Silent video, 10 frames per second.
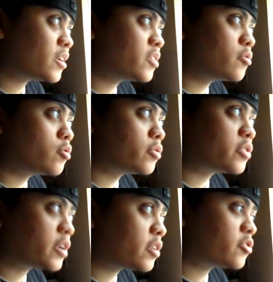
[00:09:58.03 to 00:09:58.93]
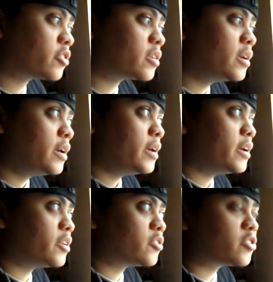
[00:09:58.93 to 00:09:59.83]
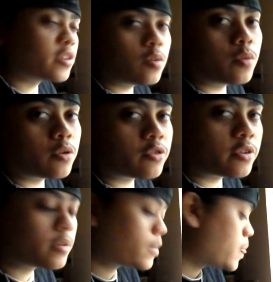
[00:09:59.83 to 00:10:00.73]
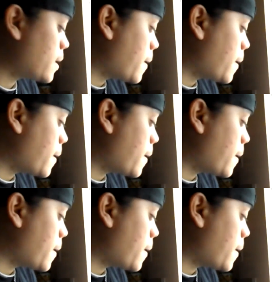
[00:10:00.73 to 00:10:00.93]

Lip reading: you're not going to always catch it in still motion.